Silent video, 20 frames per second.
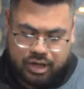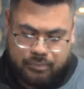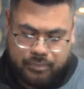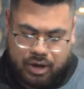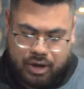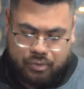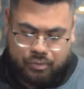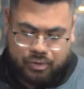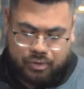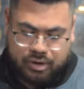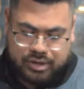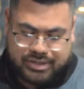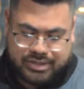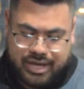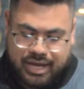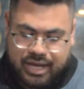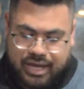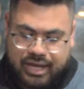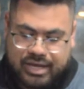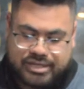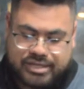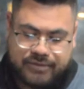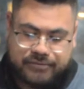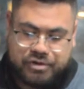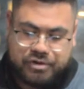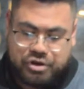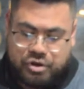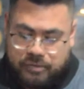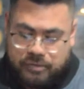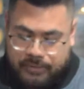about words. It is of
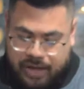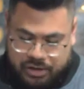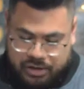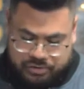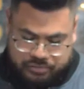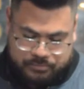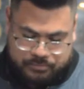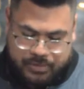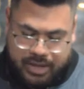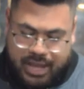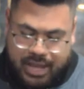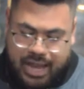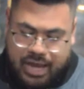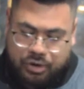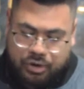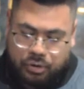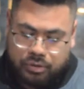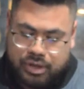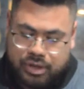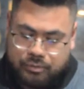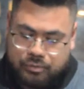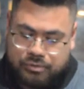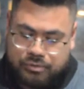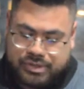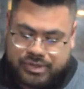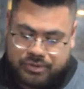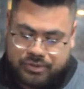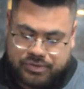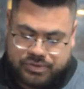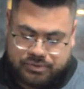no value and only
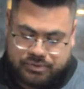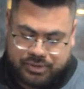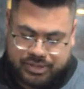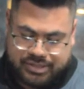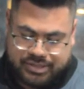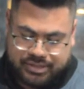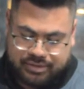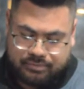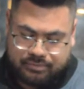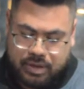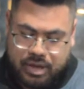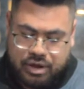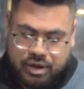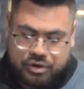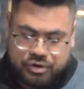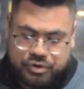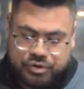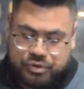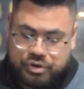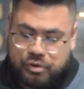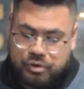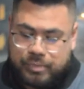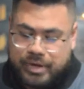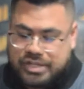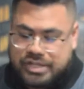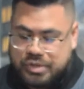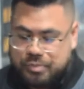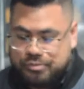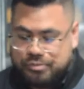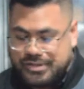ruins those who listen. Do your
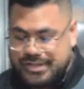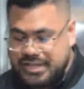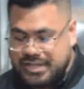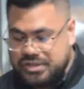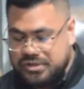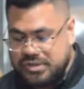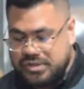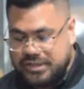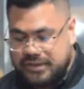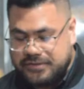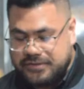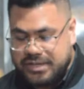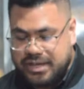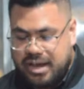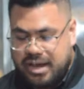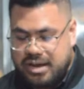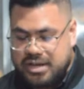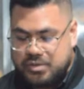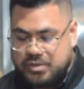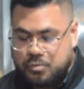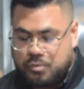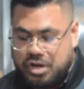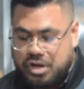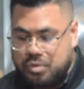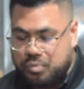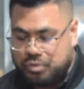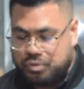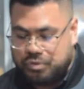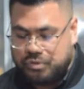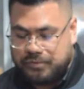best to present yourself to God as one
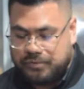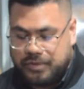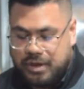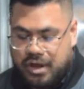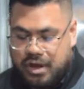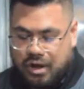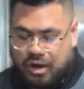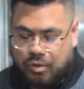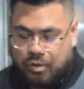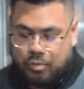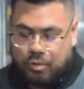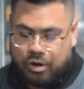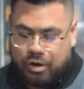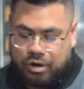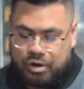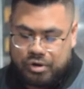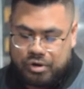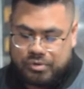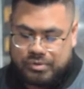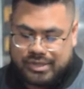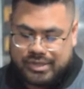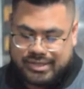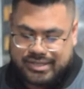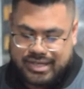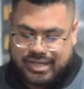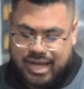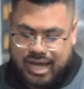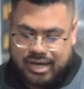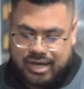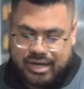approved, a worker who does
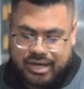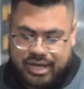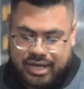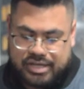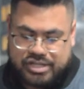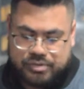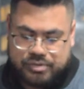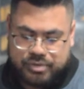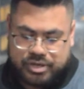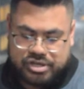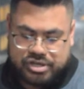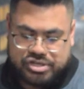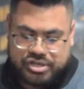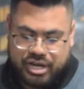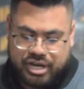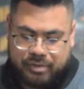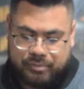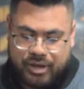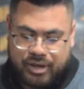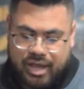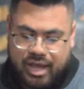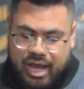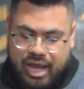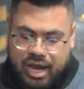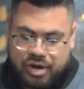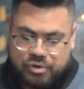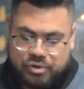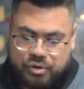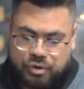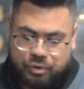not need to be ashamed,
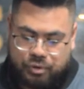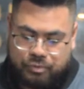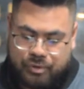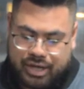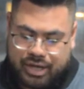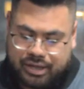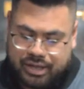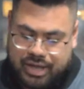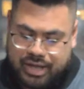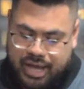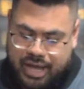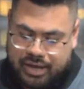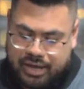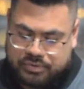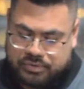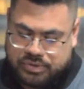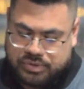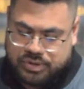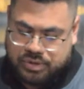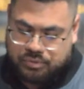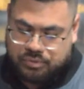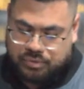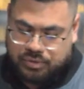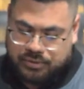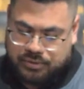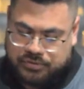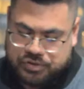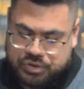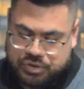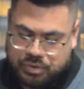and who correctly handles the word
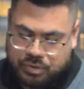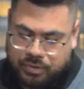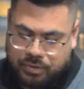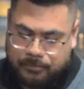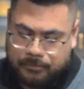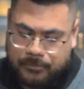of truth.